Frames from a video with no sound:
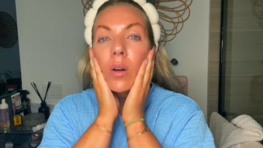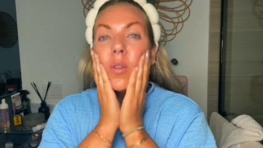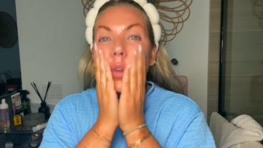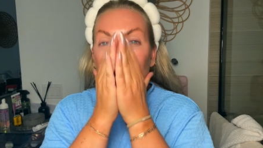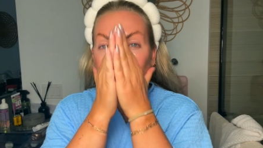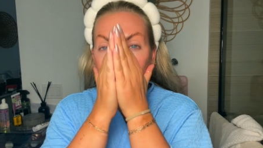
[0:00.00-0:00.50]
if
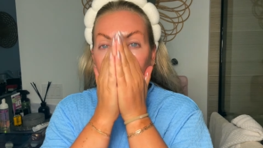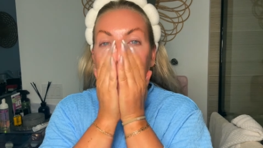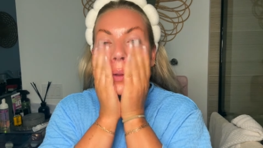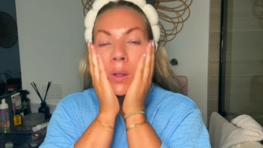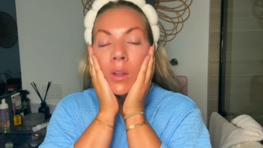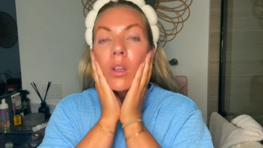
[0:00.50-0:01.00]
there's
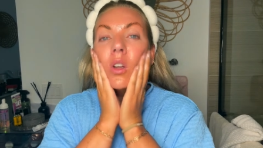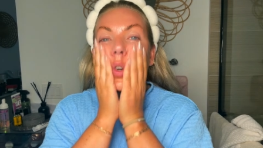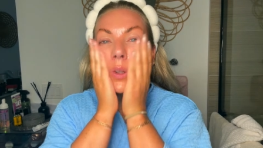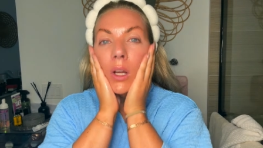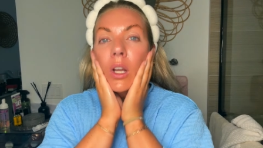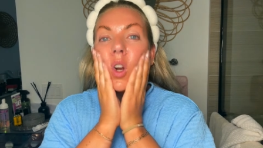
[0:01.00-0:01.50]
anything that you're
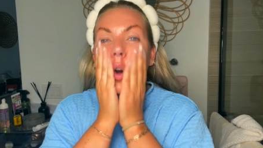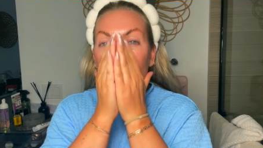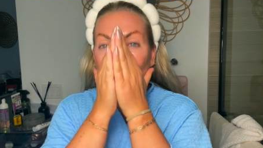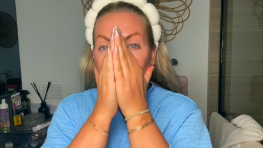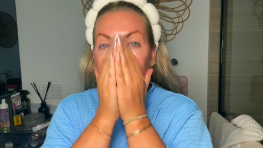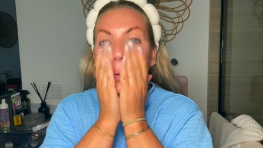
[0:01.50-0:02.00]
like, oh,
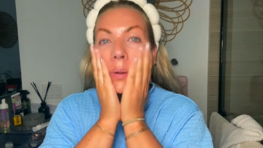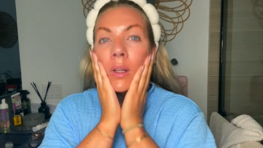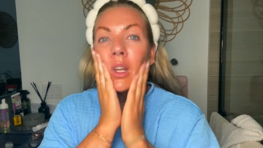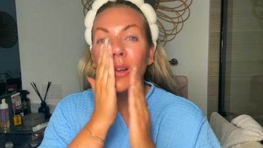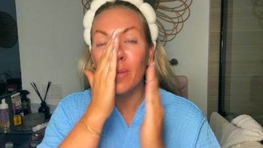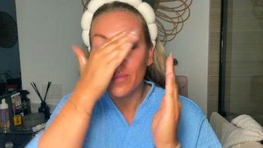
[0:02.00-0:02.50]

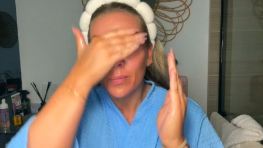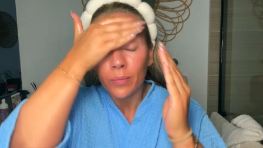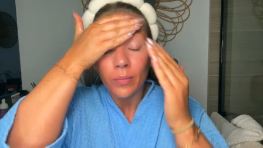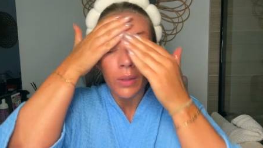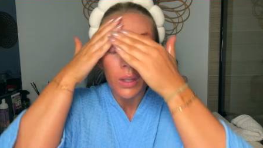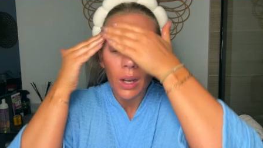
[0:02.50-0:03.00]
actually,
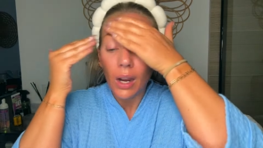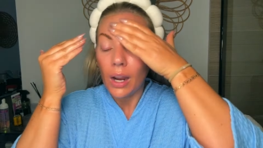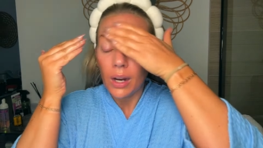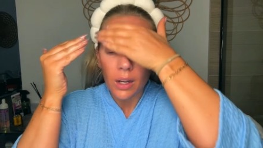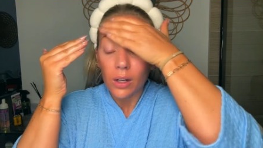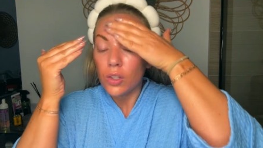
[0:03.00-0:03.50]
I
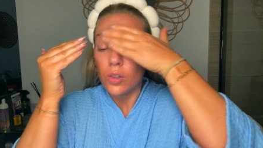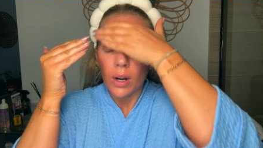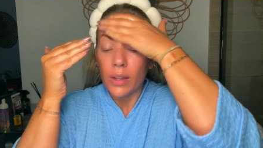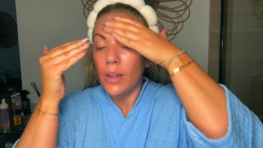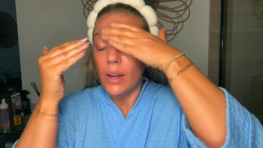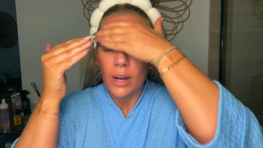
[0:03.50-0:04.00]
gotta try
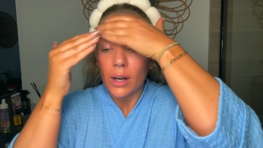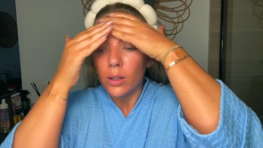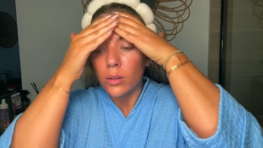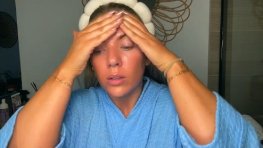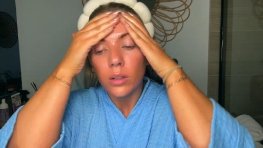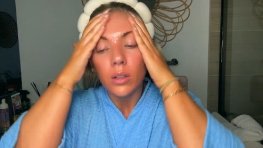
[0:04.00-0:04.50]
that
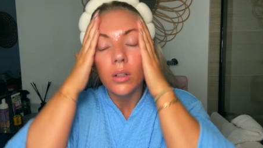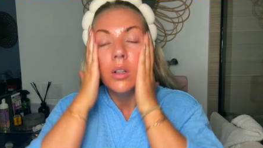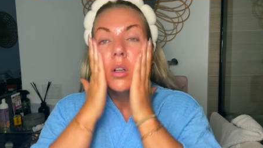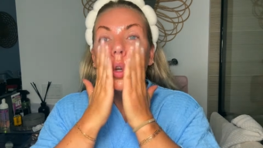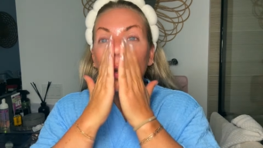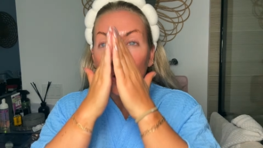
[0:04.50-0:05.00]
out,
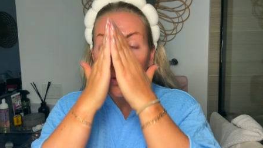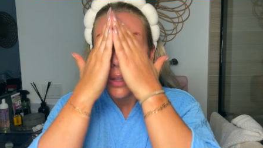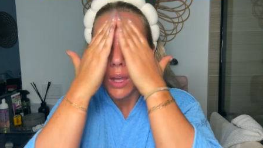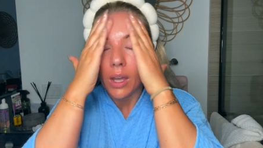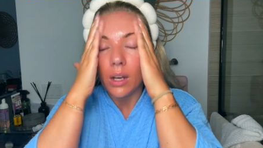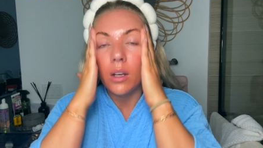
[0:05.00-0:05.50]

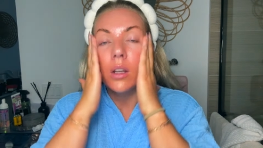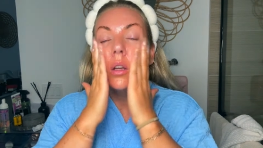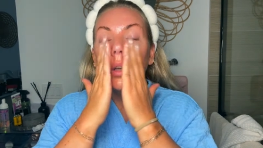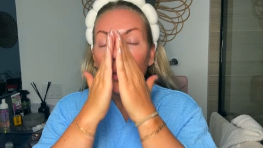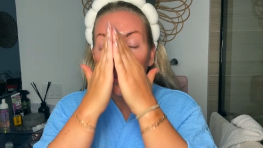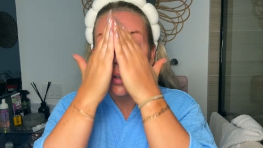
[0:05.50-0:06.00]
then
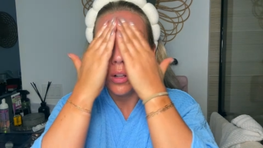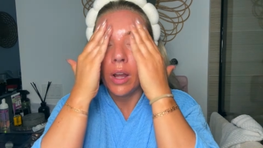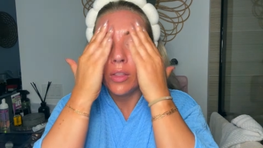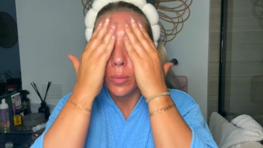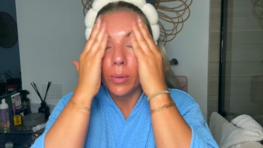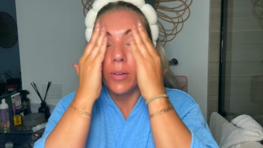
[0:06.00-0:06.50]
there'll
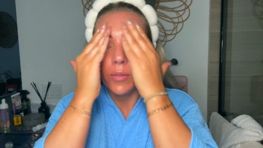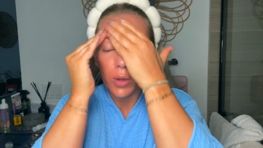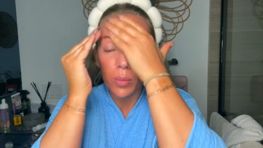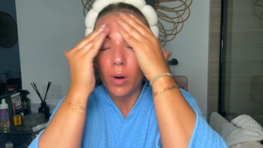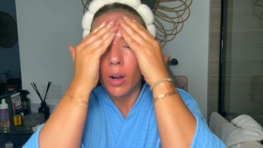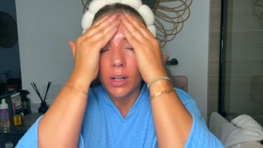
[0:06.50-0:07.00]
either be a view
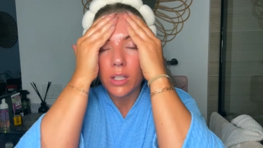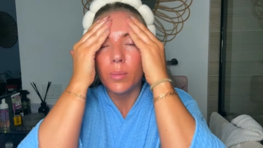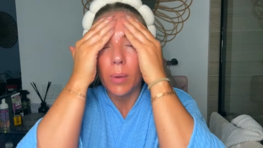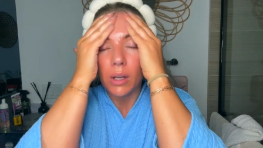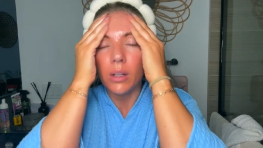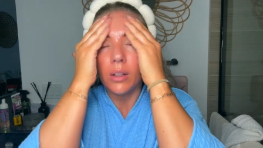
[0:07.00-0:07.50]
products
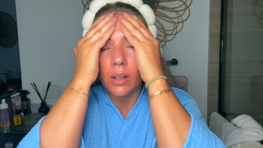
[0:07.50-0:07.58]
button.